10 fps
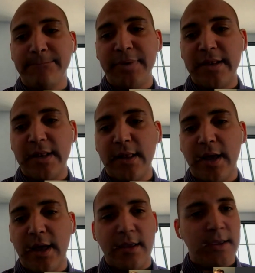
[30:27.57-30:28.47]
But
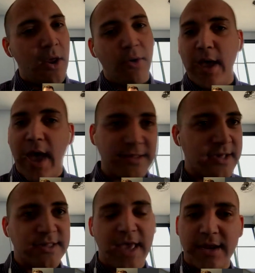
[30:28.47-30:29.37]
as
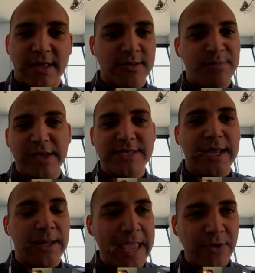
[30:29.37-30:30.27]
I said, it's a big
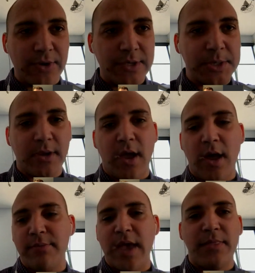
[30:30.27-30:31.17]
tent language,
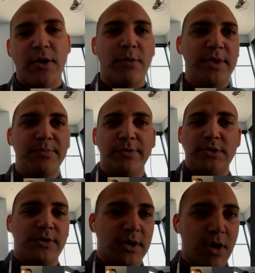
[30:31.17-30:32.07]
and there are people
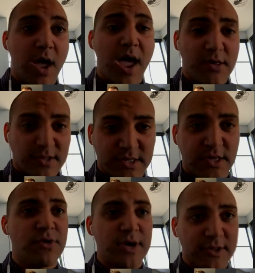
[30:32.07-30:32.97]
doing
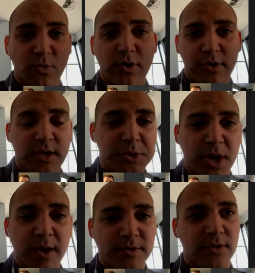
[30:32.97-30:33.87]
serious work in
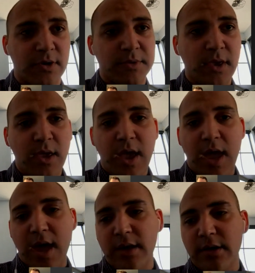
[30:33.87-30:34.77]
JavaScript,
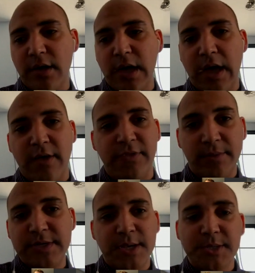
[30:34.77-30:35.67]
and the
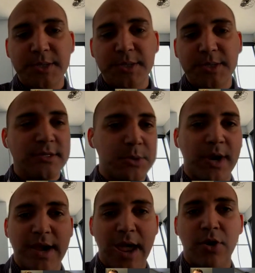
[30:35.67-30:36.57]
limitations of the
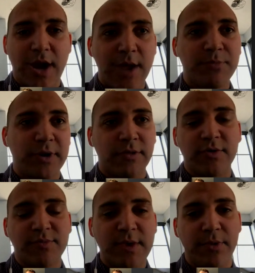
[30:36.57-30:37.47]
language right now are
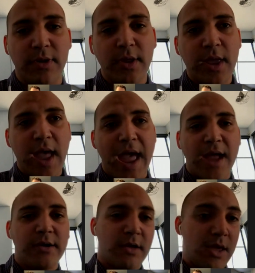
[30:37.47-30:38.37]
hampering those people.
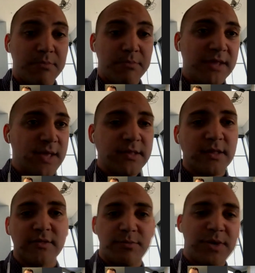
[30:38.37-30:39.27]
And in many
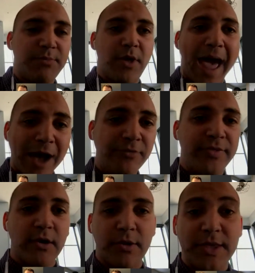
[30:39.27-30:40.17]
senses, the people
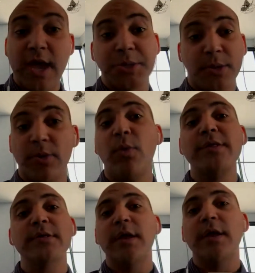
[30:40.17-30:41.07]
out there on the edge, they're the
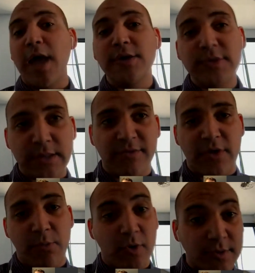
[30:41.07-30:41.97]
ones not using the
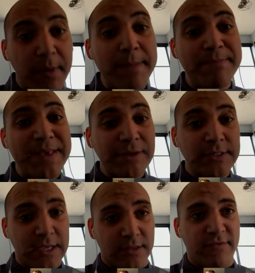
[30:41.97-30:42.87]
frameworks but
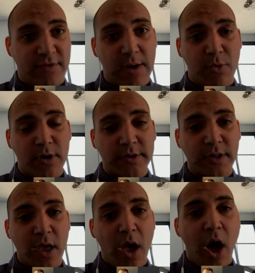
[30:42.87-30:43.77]
building the
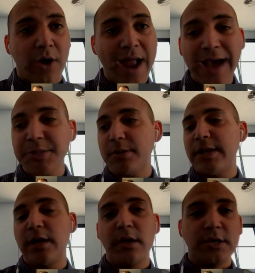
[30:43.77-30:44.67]
frameworks, are
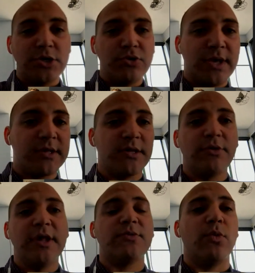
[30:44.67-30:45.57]
actually doing
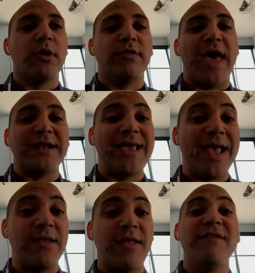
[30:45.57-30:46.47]
serious work that
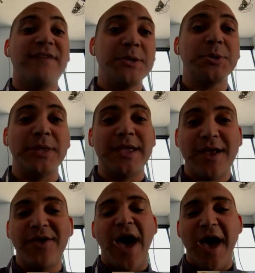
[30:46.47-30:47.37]
can
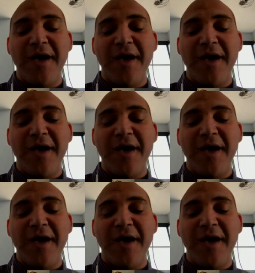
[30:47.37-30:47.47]
eventually,